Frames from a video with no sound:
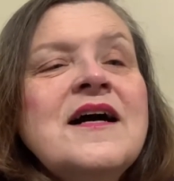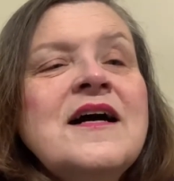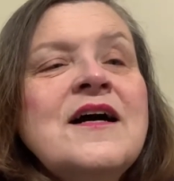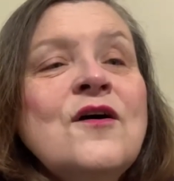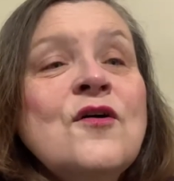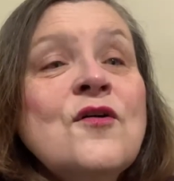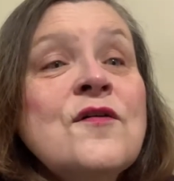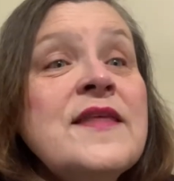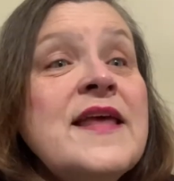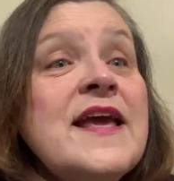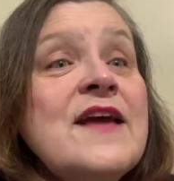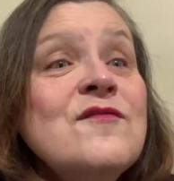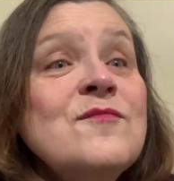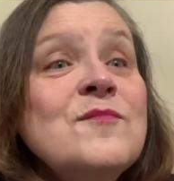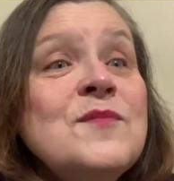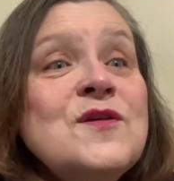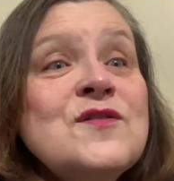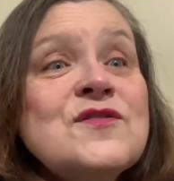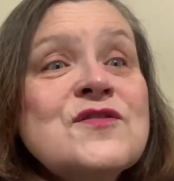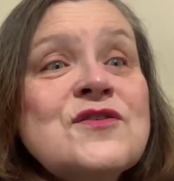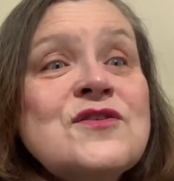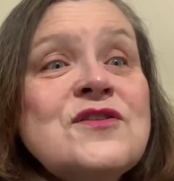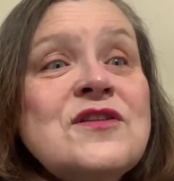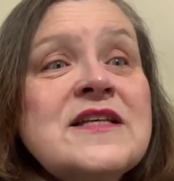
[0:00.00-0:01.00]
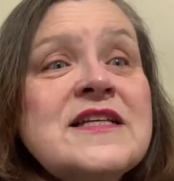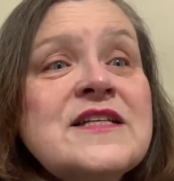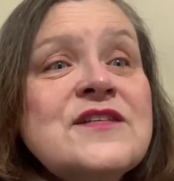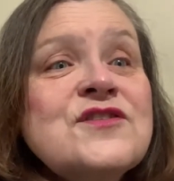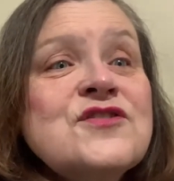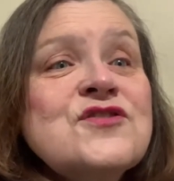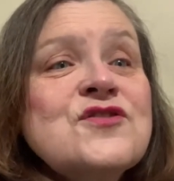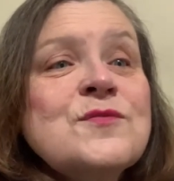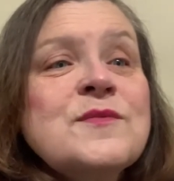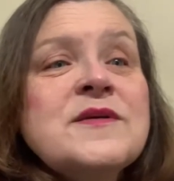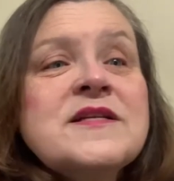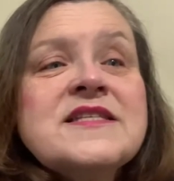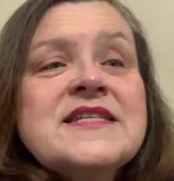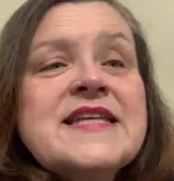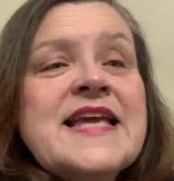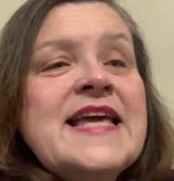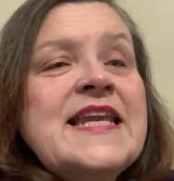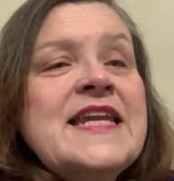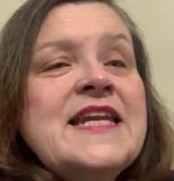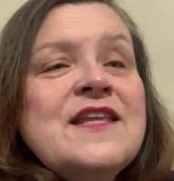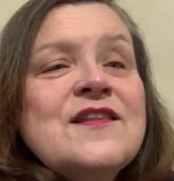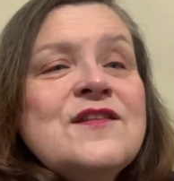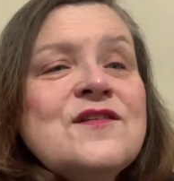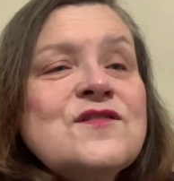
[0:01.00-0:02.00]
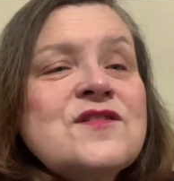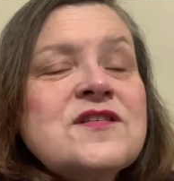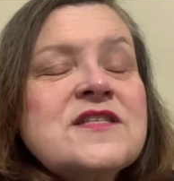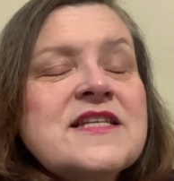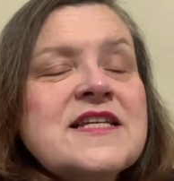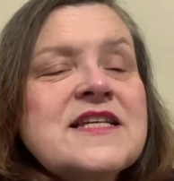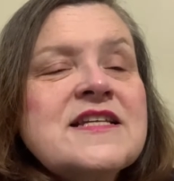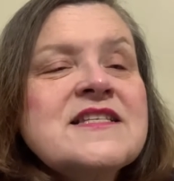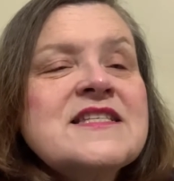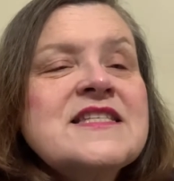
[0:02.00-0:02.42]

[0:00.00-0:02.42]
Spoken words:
or they have musical instruments, any of those things.